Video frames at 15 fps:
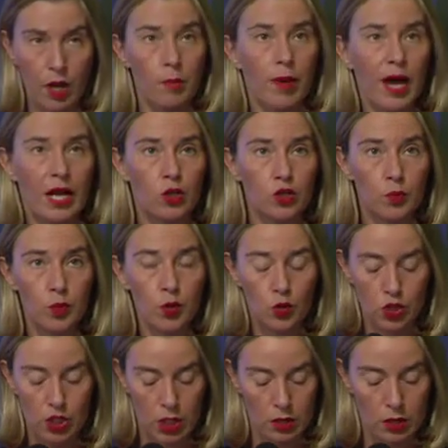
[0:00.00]
A pilot
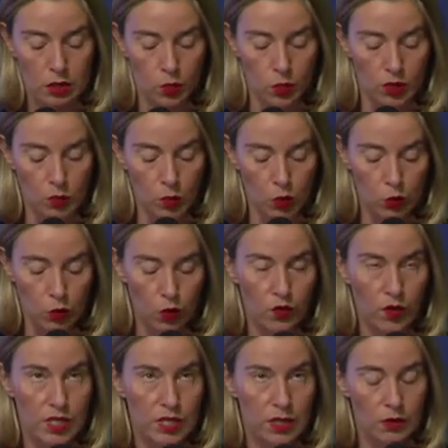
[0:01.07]
project with
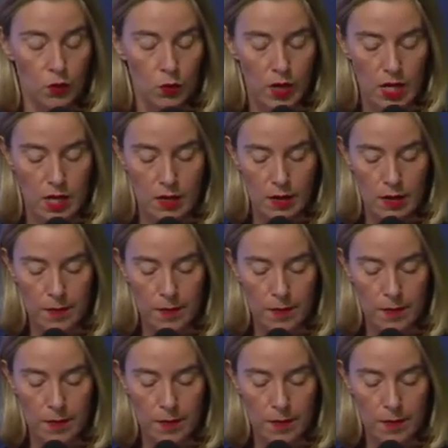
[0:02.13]
Moldova is underway,